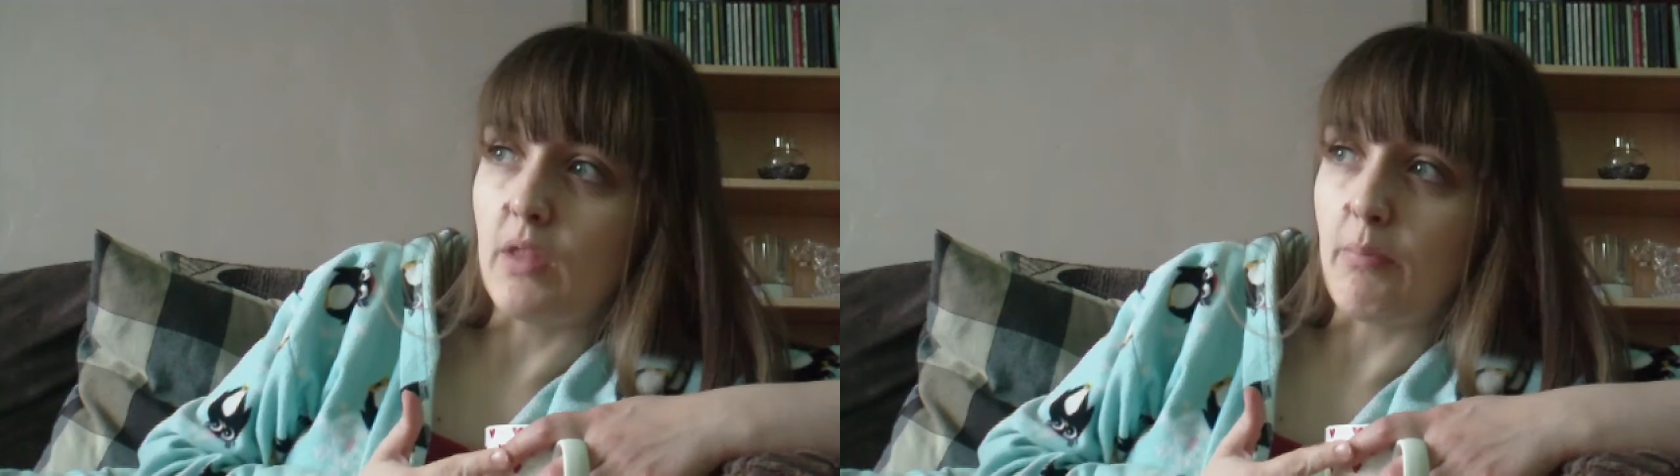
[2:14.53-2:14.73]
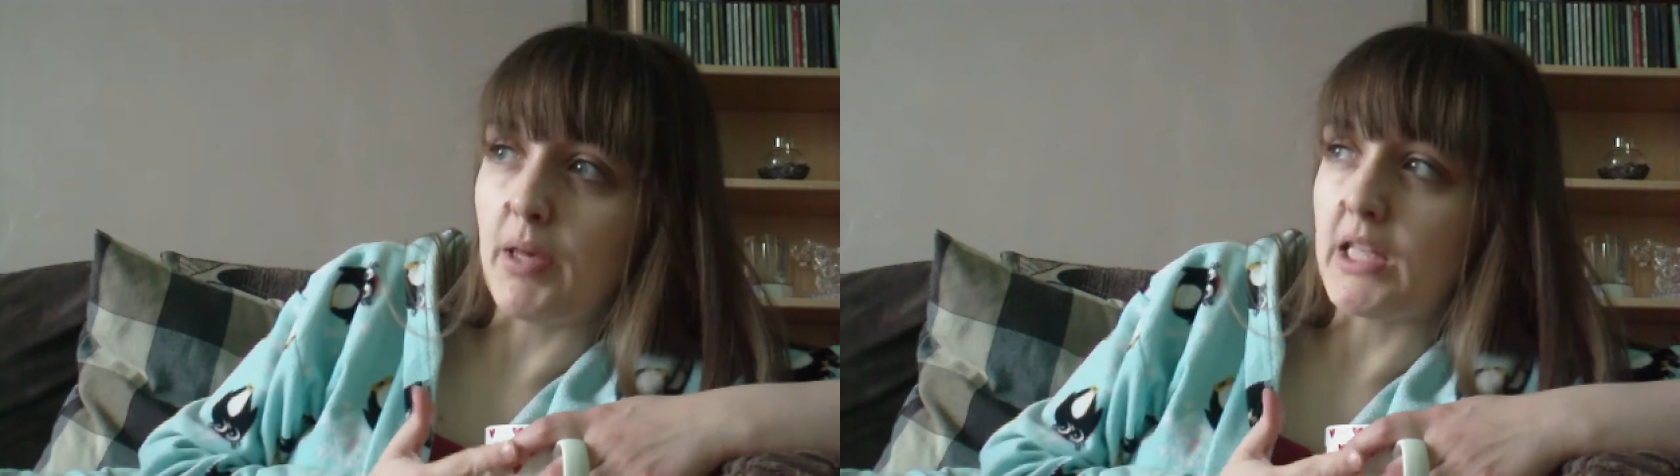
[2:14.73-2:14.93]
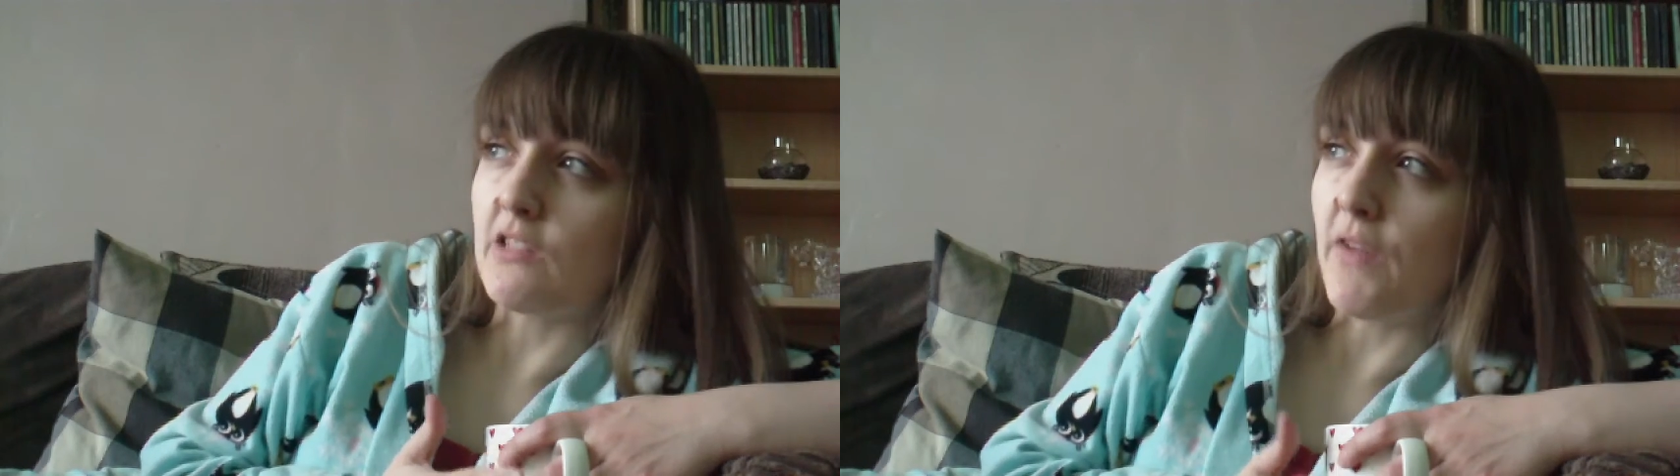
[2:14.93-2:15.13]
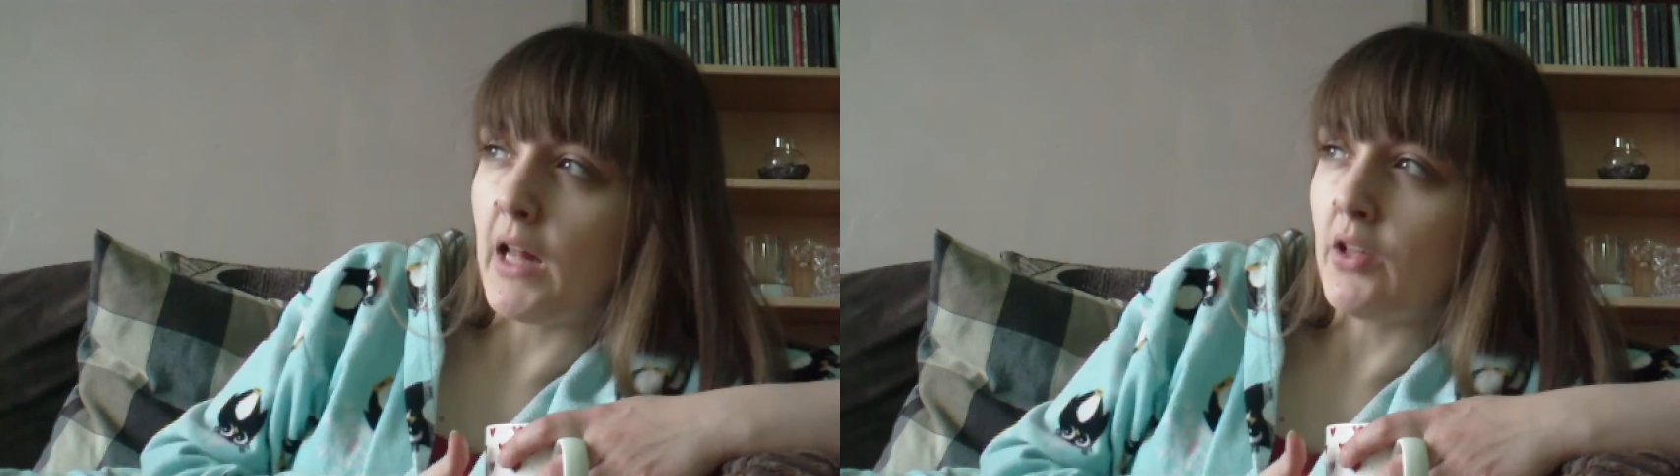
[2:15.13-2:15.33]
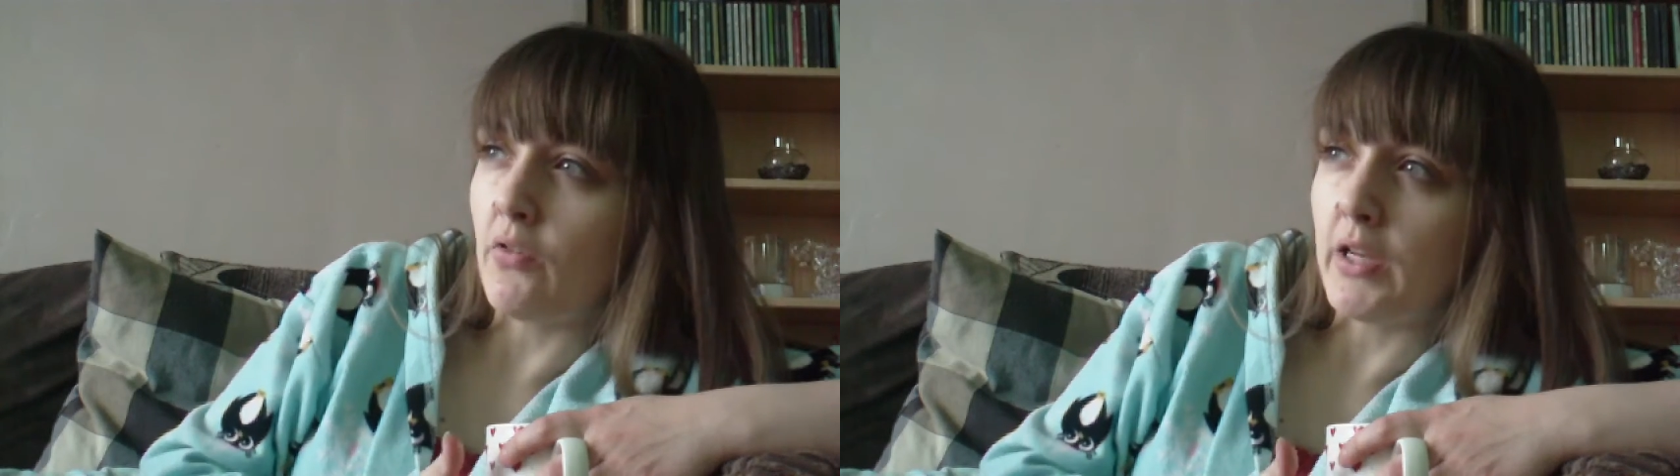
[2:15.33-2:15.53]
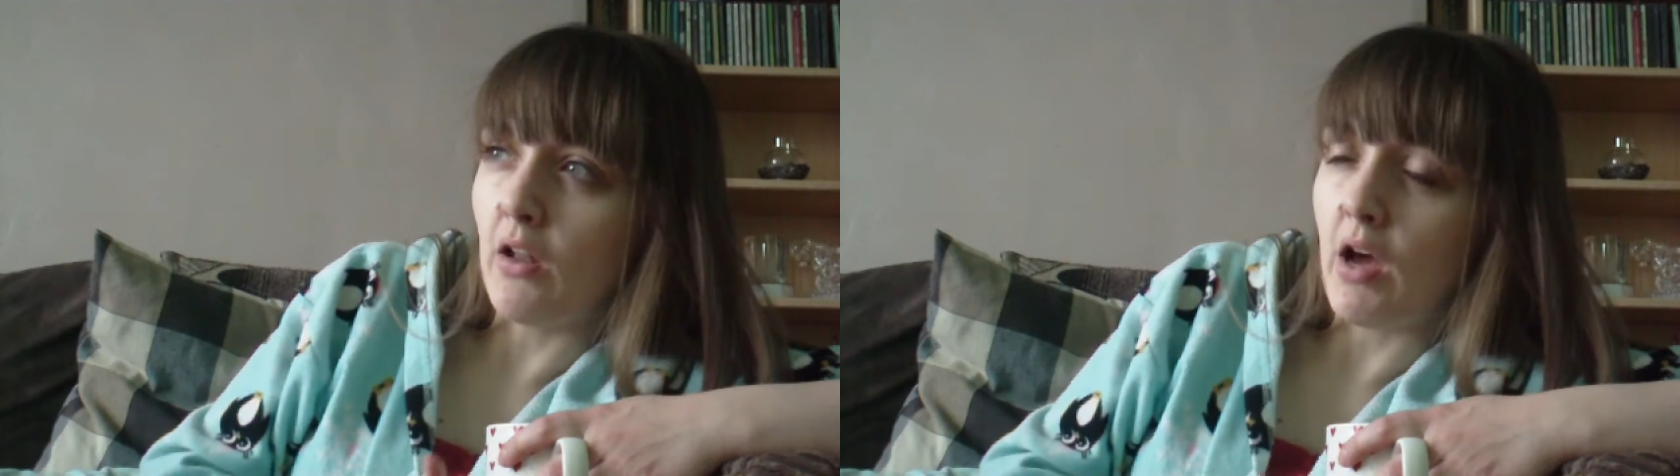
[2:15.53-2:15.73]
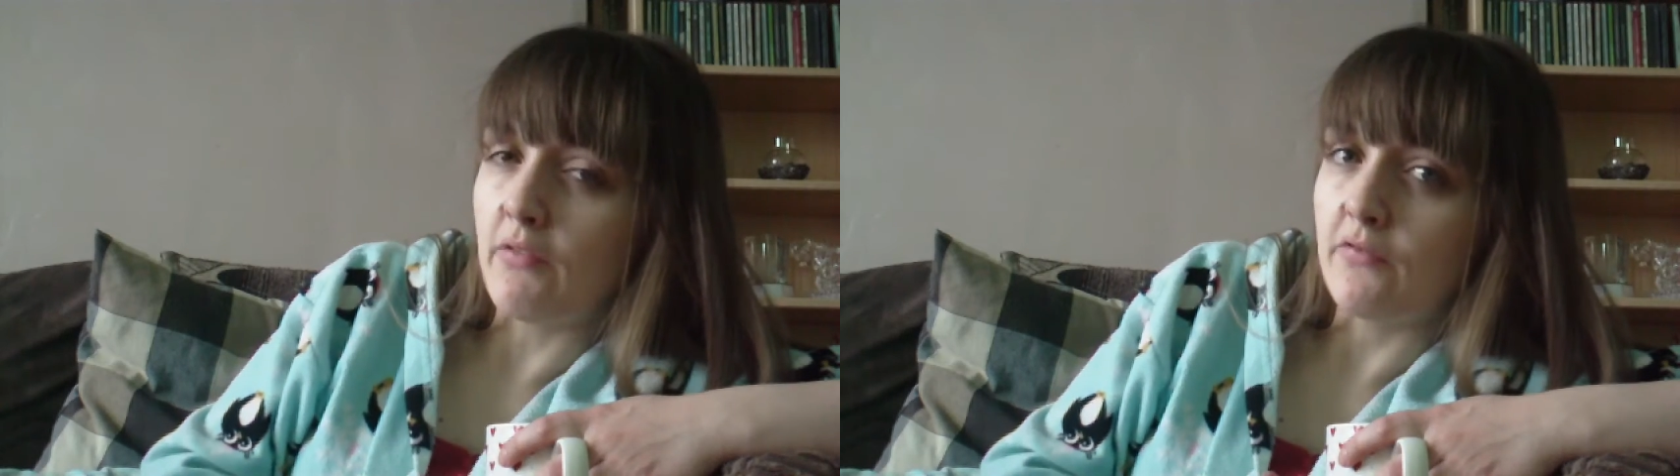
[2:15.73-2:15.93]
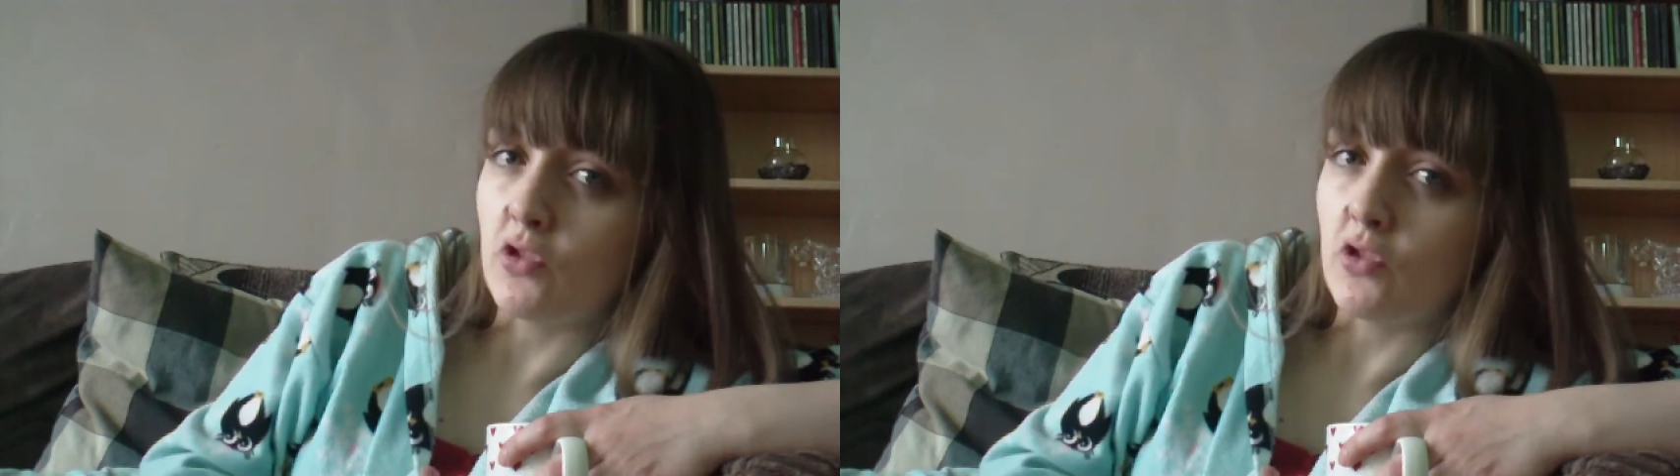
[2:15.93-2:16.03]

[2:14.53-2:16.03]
their biggest failure in life,